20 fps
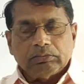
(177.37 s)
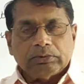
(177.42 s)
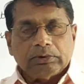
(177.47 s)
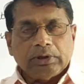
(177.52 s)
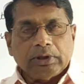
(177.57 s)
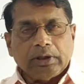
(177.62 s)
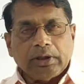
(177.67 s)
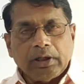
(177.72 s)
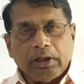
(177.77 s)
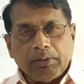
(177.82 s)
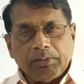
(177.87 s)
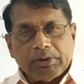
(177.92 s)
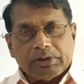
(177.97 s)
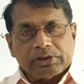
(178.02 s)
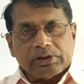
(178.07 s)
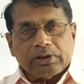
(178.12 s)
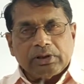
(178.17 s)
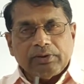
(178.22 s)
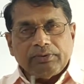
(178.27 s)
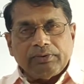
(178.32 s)
The name
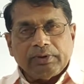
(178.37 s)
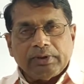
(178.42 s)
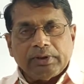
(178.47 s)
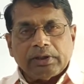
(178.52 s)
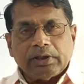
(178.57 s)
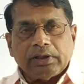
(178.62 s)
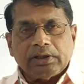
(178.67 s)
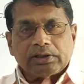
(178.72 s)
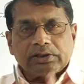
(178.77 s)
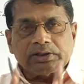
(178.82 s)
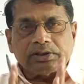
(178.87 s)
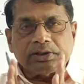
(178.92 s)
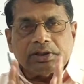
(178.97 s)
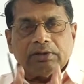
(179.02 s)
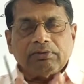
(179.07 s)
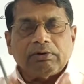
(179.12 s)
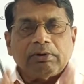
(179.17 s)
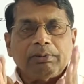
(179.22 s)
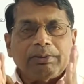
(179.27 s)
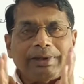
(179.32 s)
itself indicates
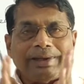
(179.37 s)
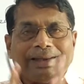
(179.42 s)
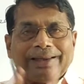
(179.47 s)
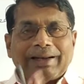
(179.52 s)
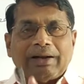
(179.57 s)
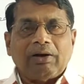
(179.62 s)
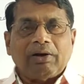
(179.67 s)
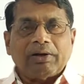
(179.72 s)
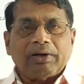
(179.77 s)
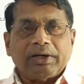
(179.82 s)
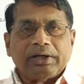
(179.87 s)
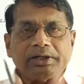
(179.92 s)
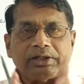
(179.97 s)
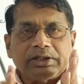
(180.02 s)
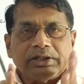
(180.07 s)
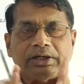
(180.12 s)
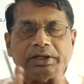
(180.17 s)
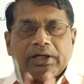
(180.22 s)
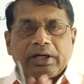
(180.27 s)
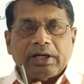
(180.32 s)
they will be
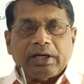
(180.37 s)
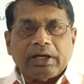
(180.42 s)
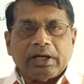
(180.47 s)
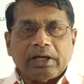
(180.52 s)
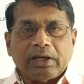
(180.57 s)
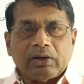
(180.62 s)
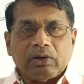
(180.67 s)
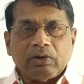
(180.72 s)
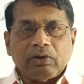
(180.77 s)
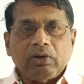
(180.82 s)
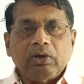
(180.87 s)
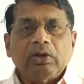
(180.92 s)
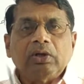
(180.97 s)
elongated, narrow,